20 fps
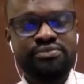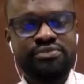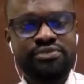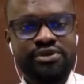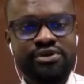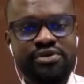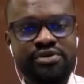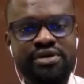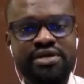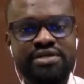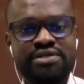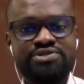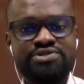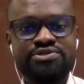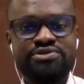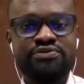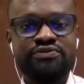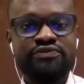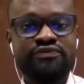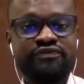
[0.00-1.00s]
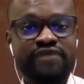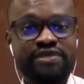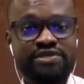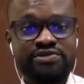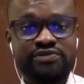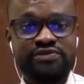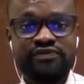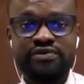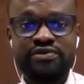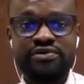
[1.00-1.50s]
All right. So first of
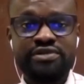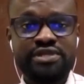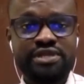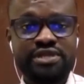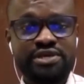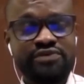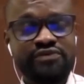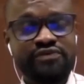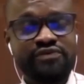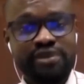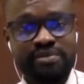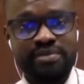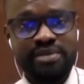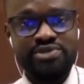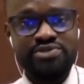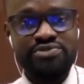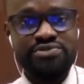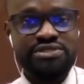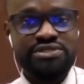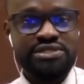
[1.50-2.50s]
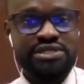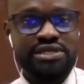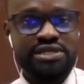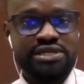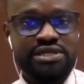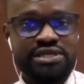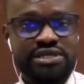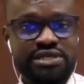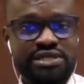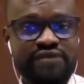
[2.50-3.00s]
all, thank you very much, Uta,
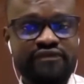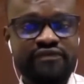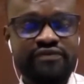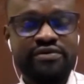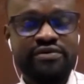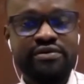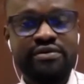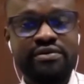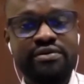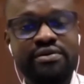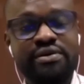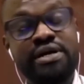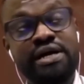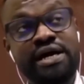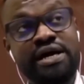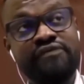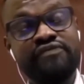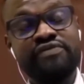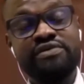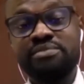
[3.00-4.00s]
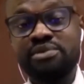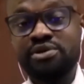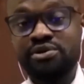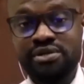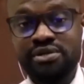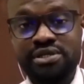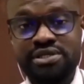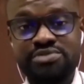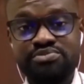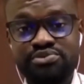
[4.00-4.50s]
for having me on
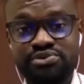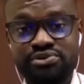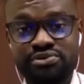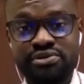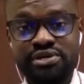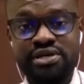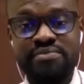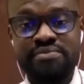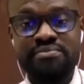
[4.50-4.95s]
this program.